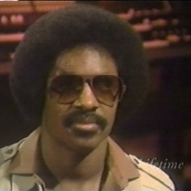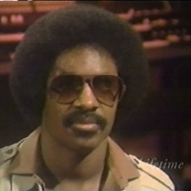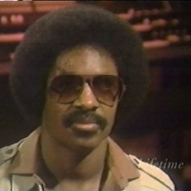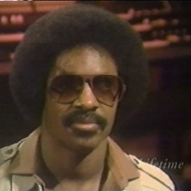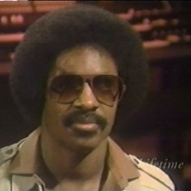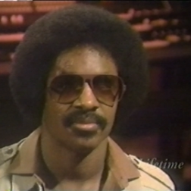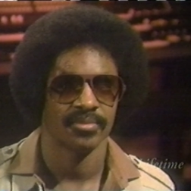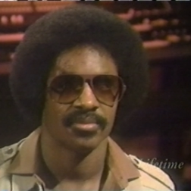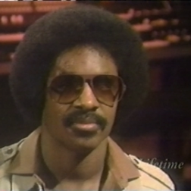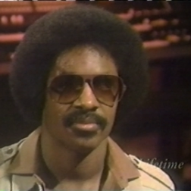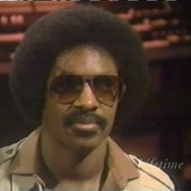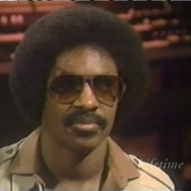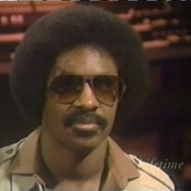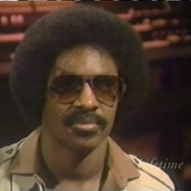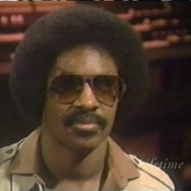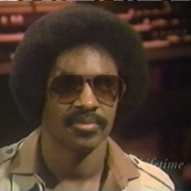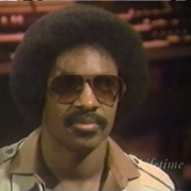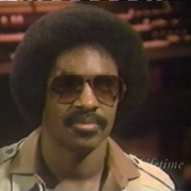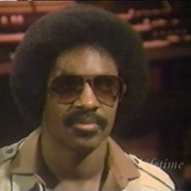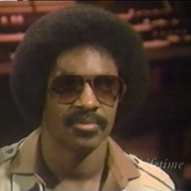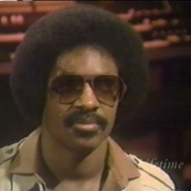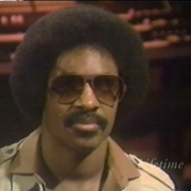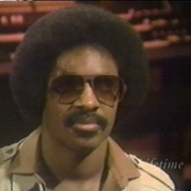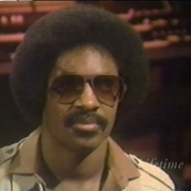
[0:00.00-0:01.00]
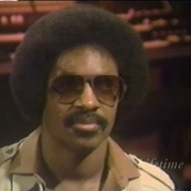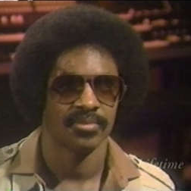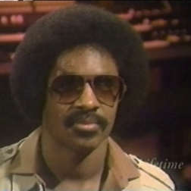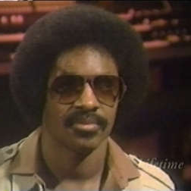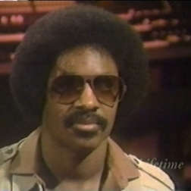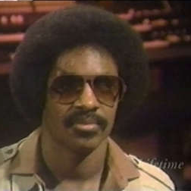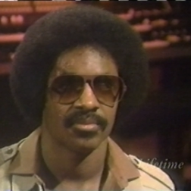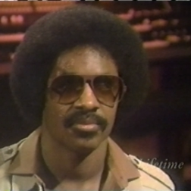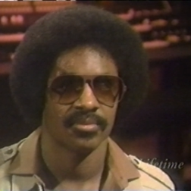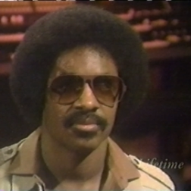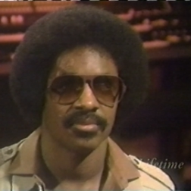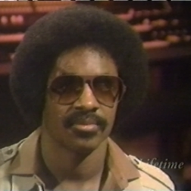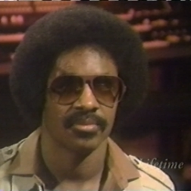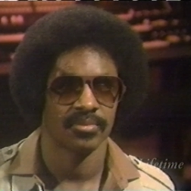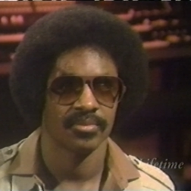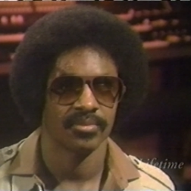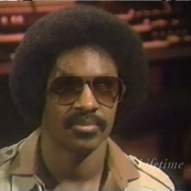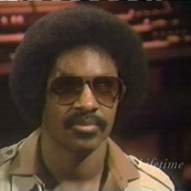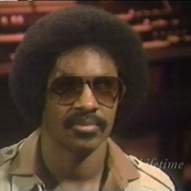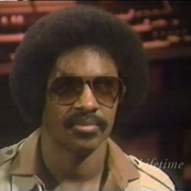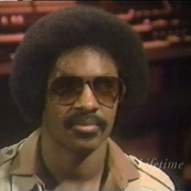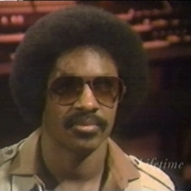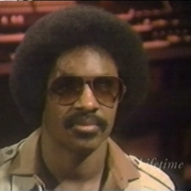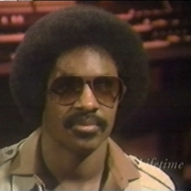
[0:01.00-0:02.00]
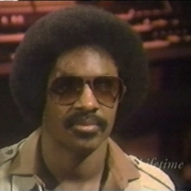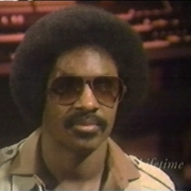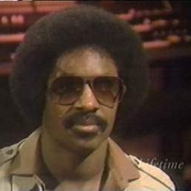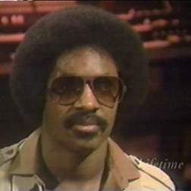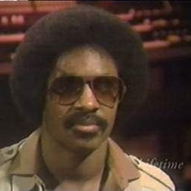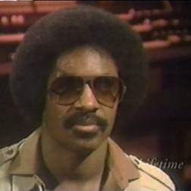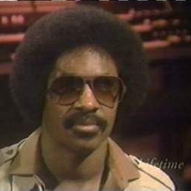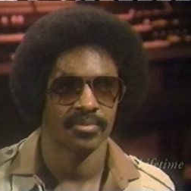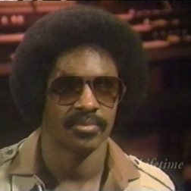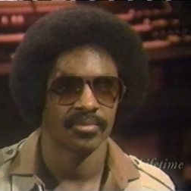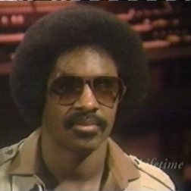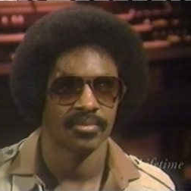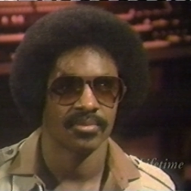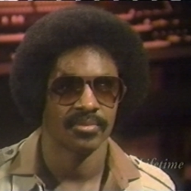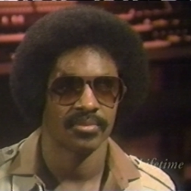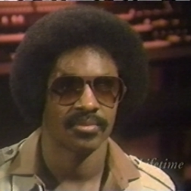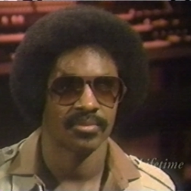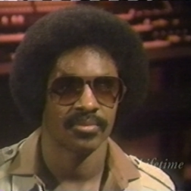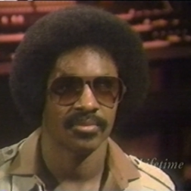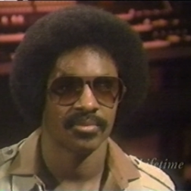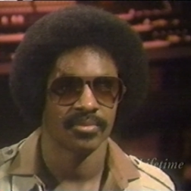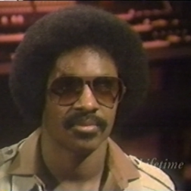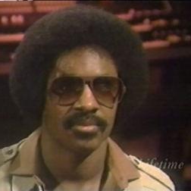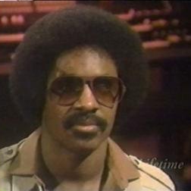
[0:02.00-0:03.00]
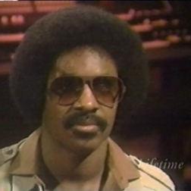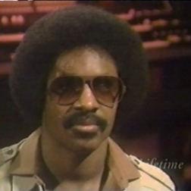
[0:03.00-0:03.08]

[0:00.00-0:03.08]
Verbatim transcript: Why did you think you weren't going to live to be